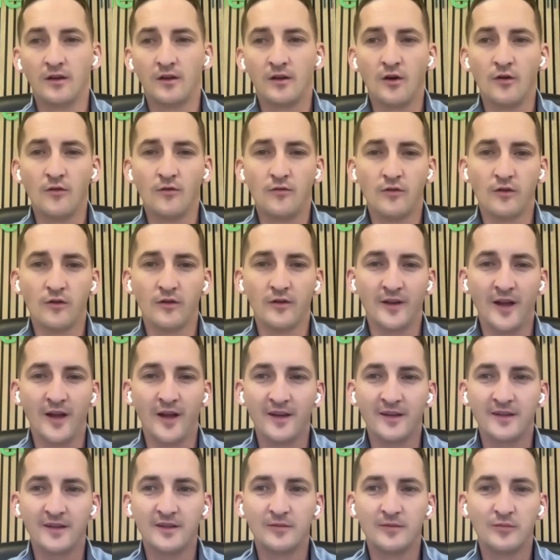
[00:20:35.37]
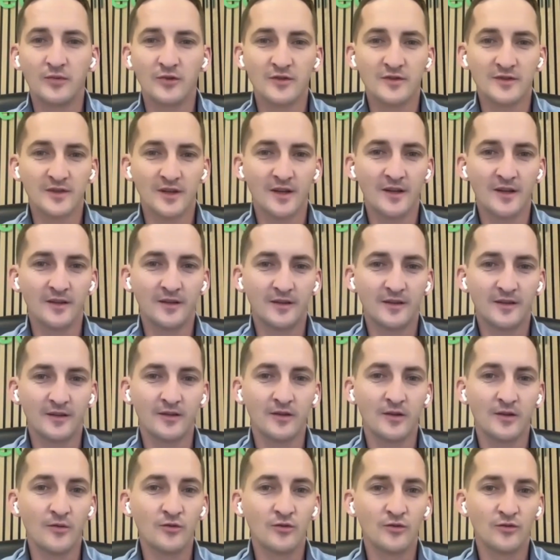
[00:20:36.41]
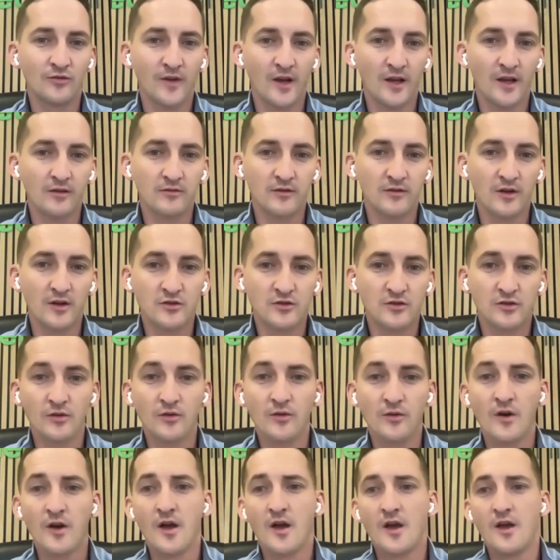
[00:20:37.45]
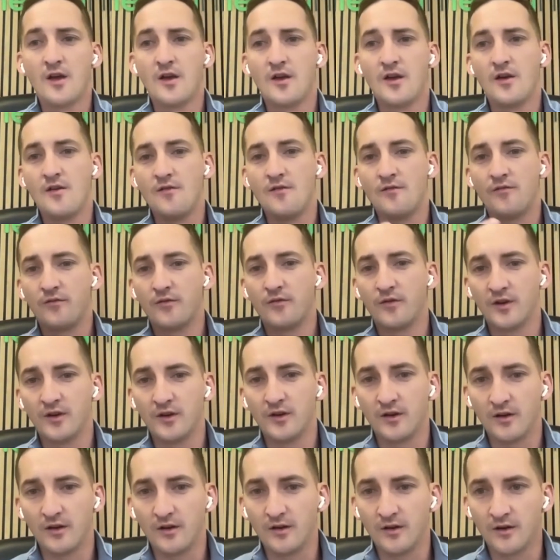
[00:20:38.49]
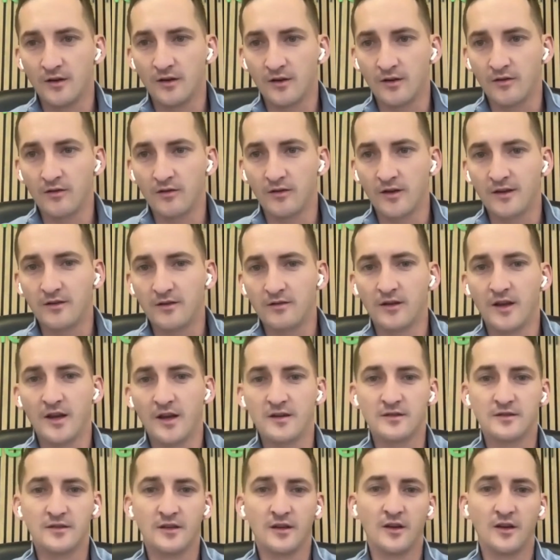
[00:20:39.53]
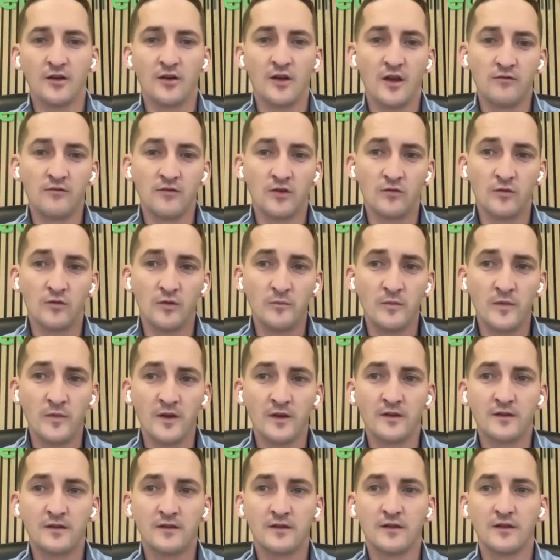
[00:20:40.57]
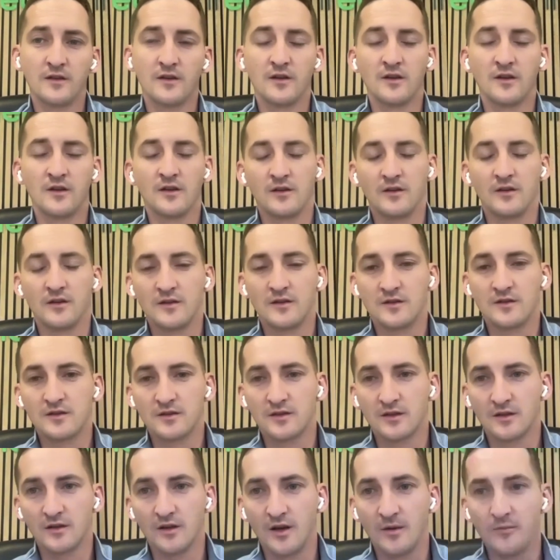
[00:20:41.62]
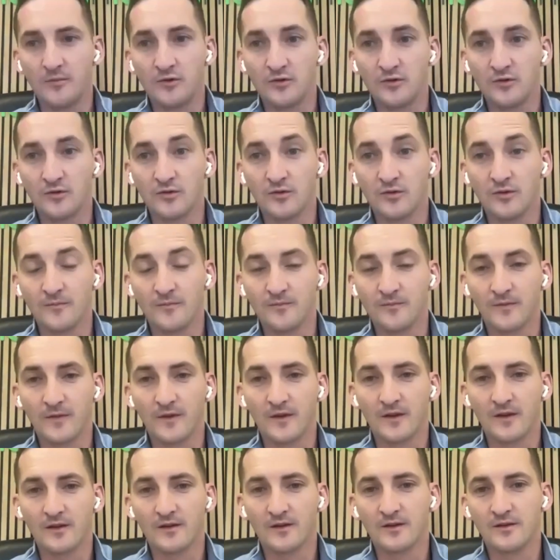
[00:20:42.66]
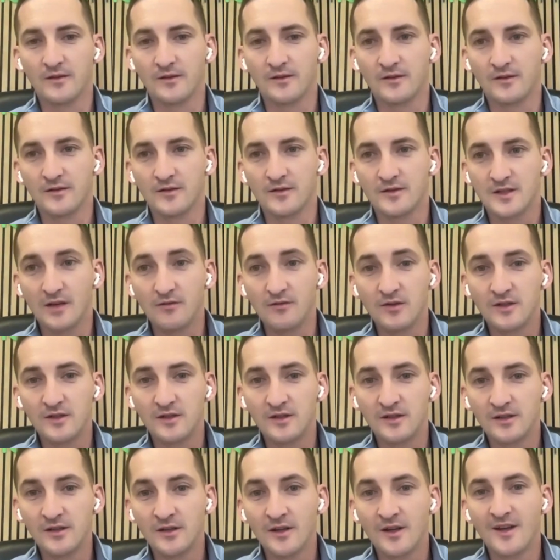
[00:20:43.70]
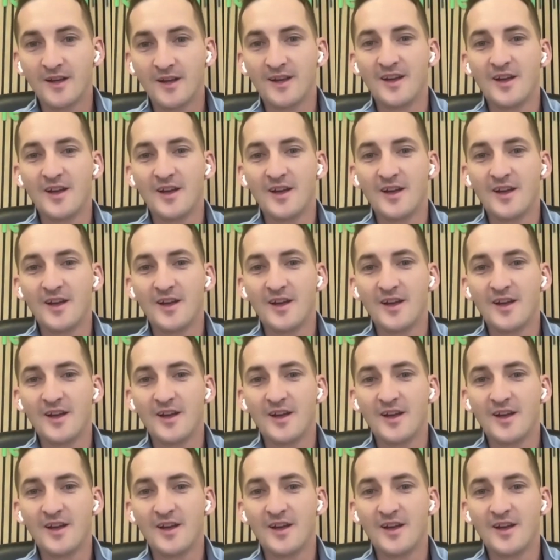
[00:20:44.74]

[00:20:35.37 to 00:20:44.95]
go for 90% loan to value ratio. If we collateralize the heavy equipment, it's up to 70%.